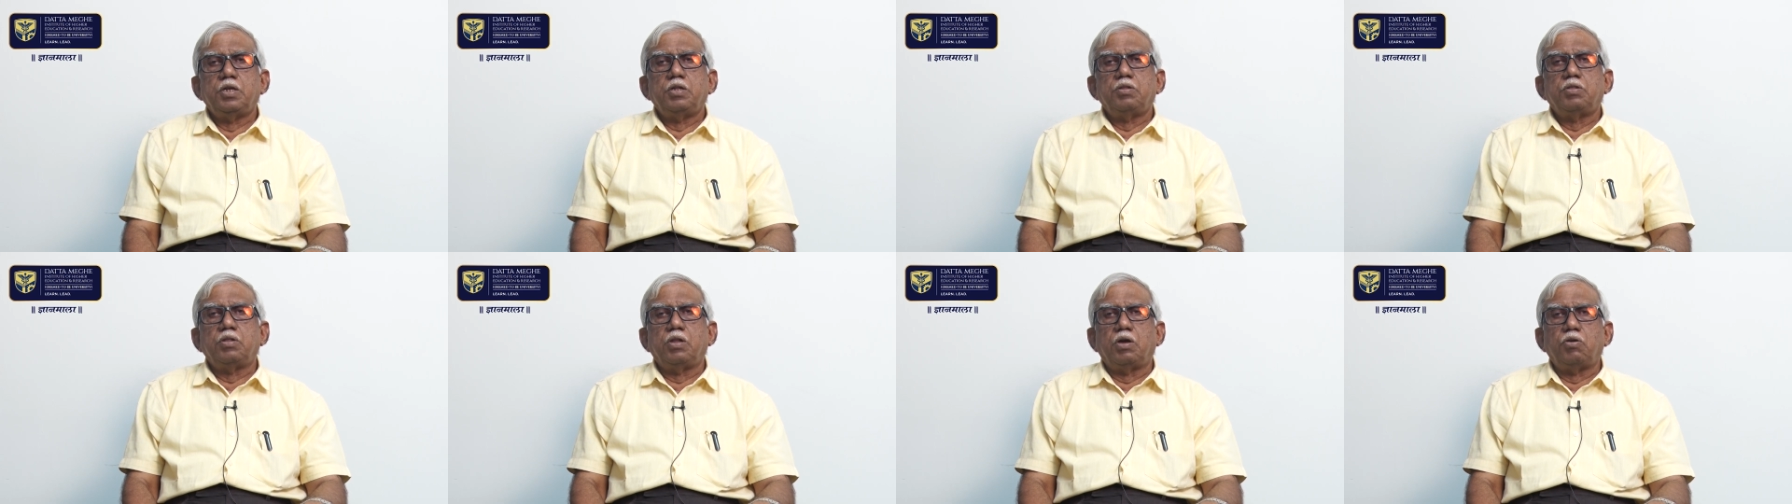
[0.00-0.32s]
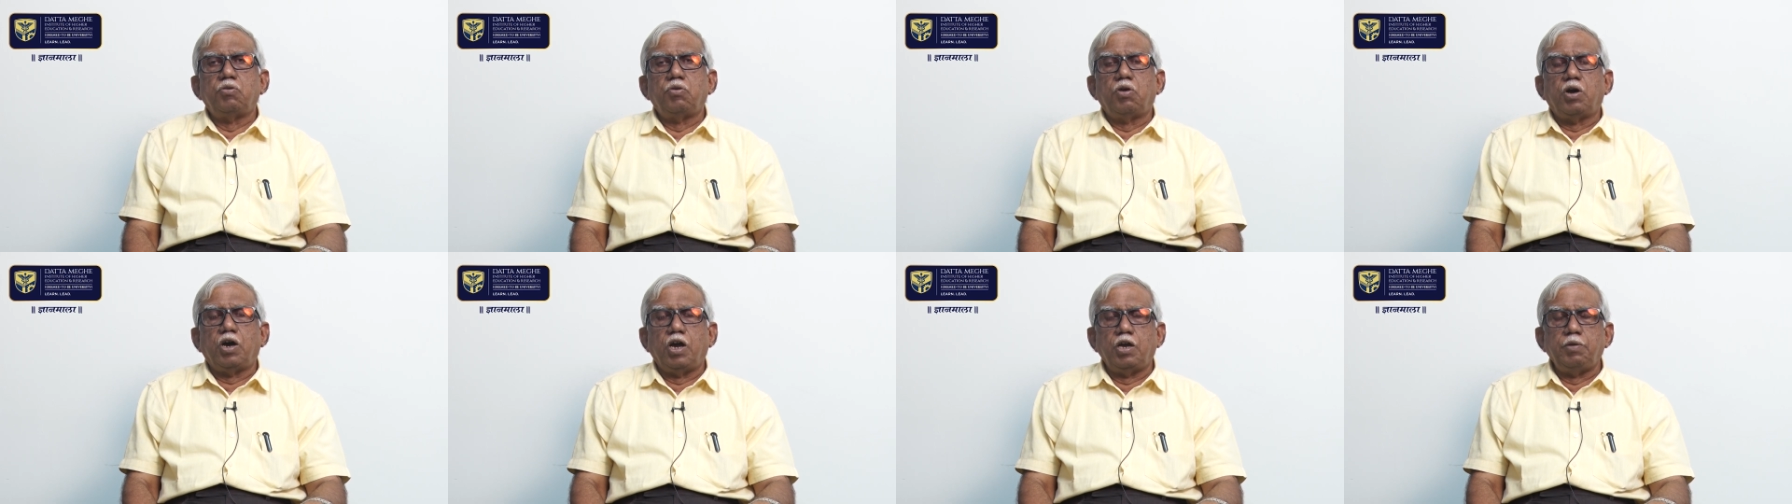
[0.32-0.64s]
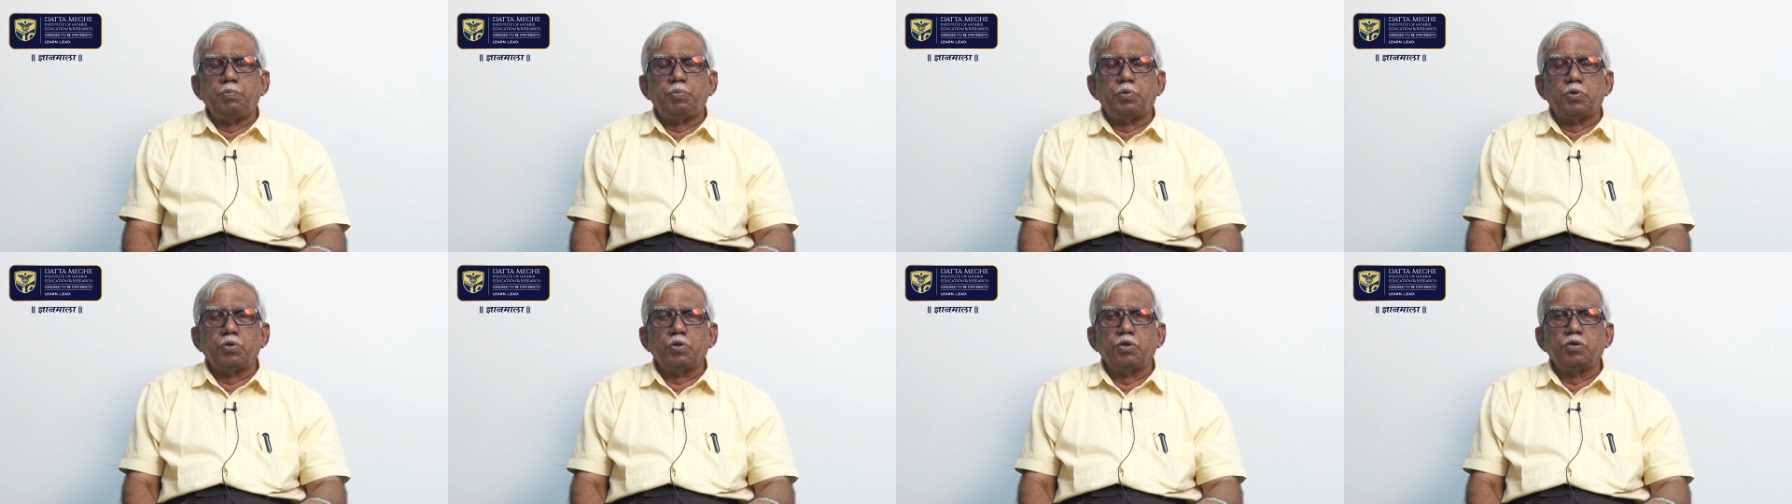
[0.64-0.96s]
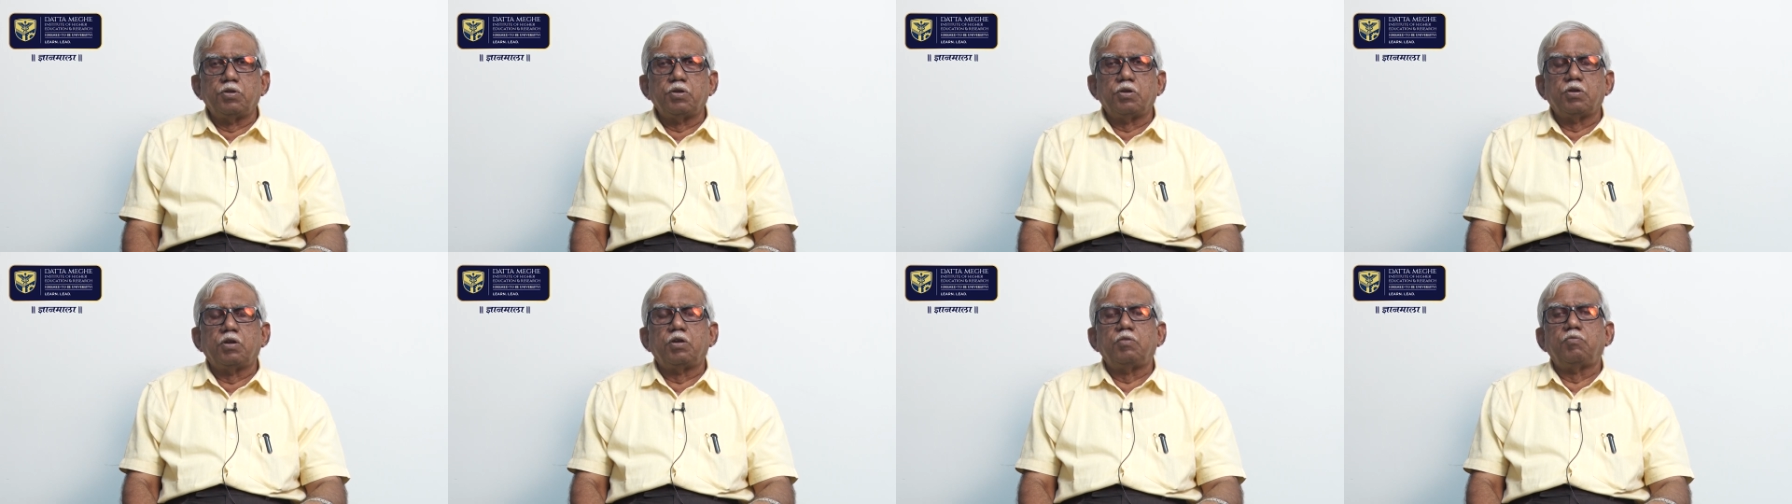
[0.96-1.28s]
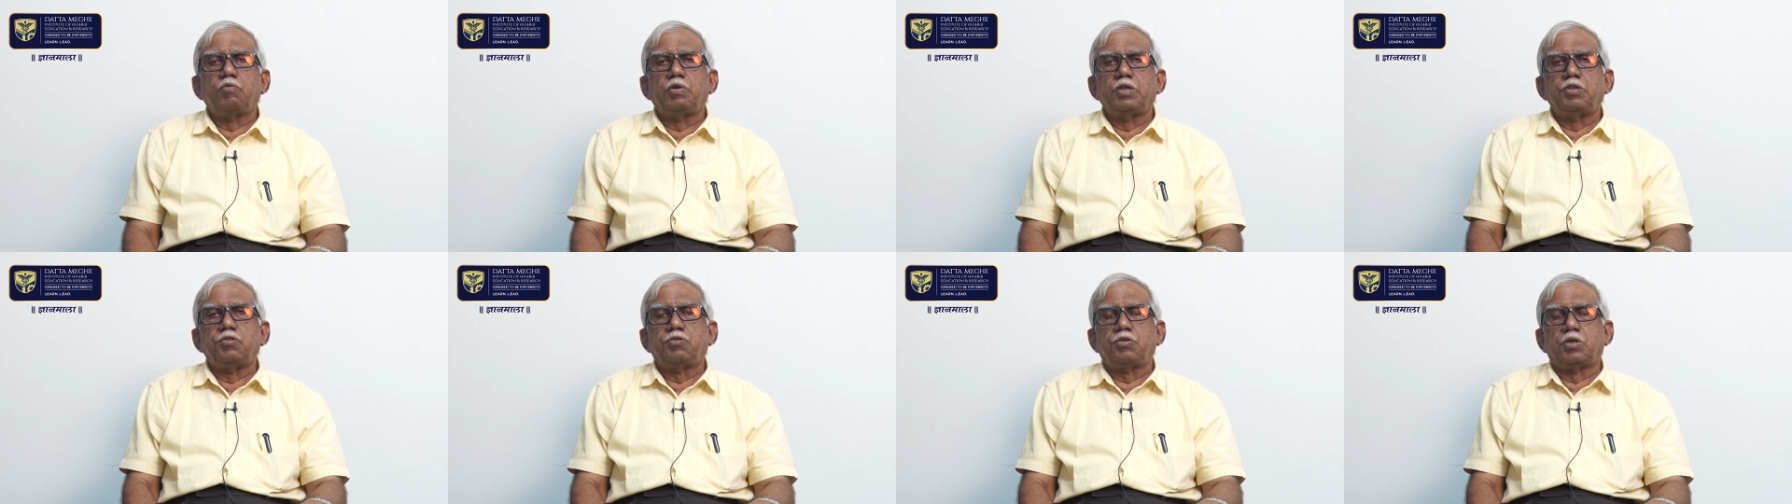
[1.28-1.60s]
Now, hypotension on
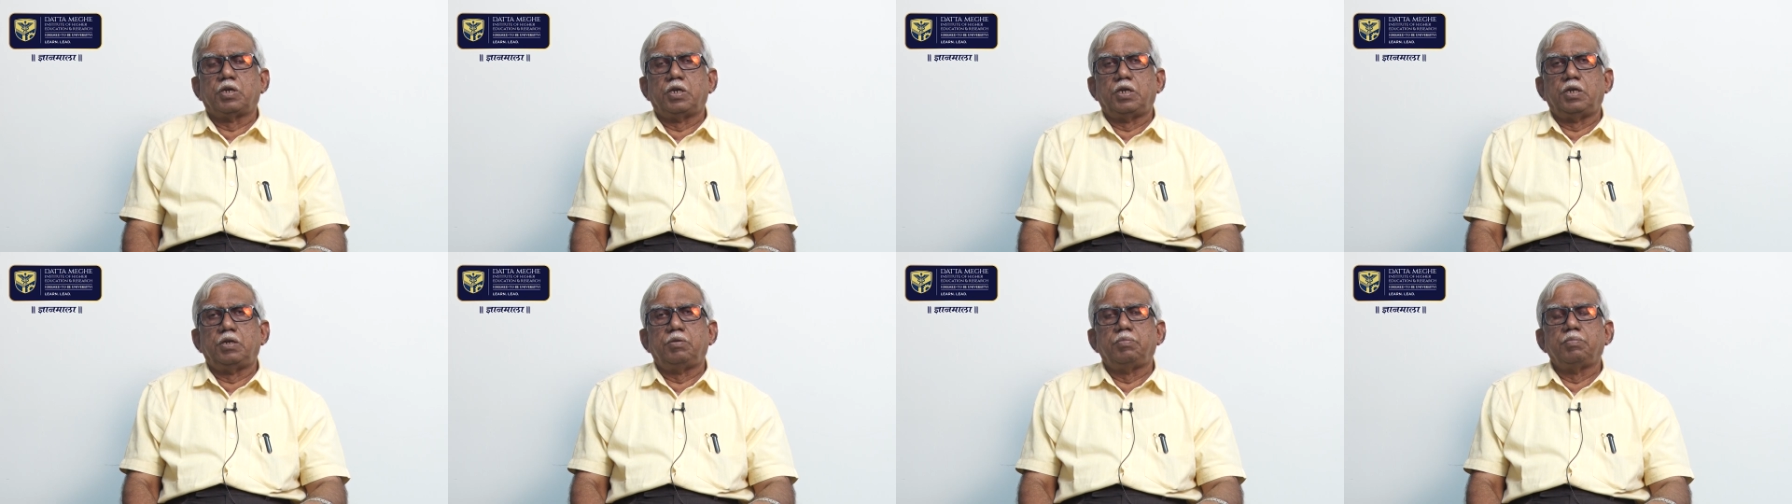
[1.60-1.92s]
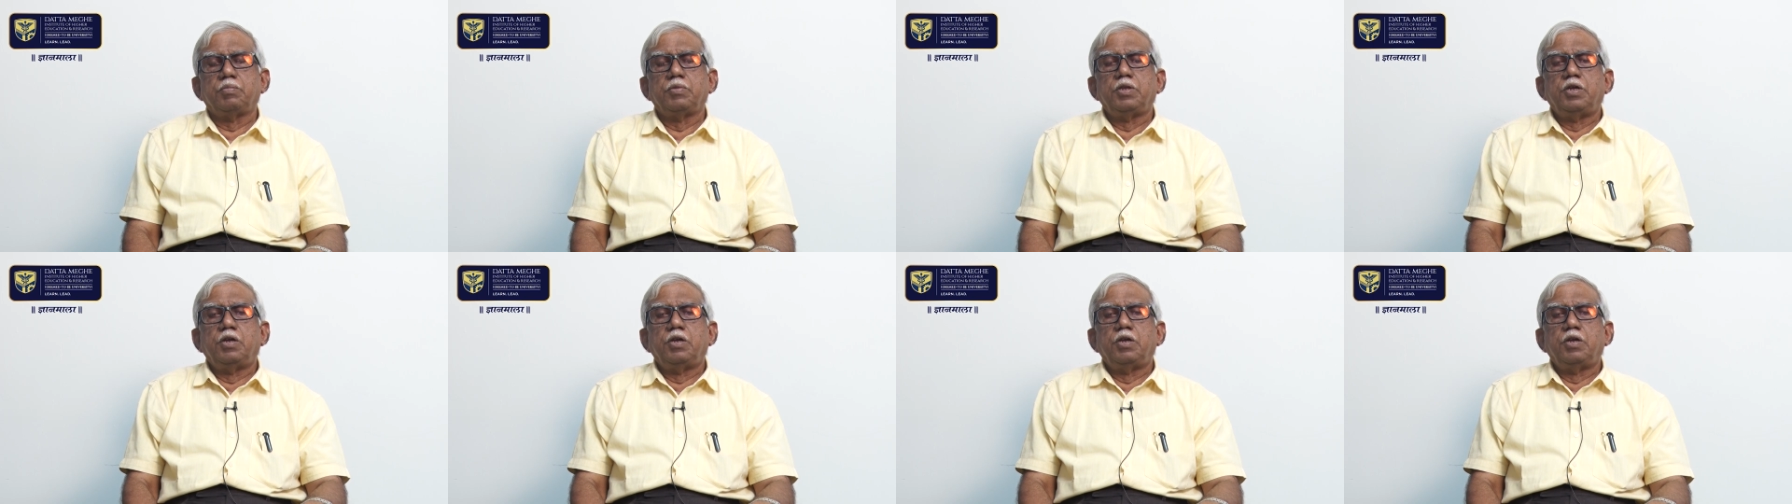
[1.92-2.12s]
one side,